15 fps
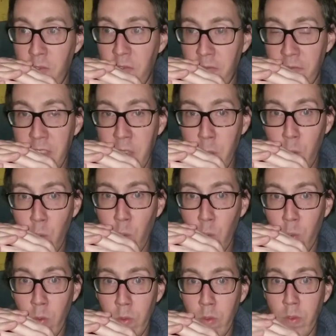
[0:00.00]

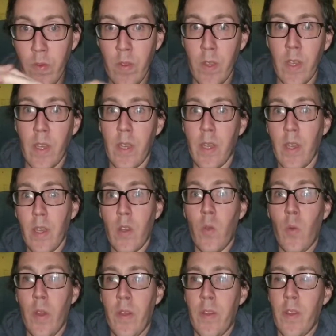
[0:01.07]
fused
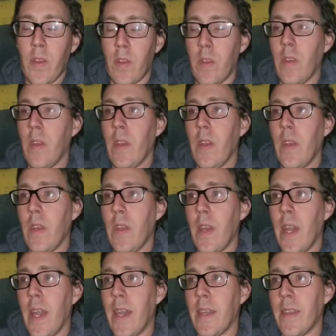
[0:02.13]
with her.
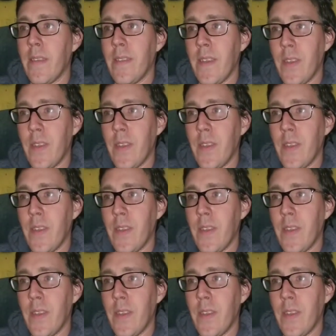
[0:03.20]
And he said,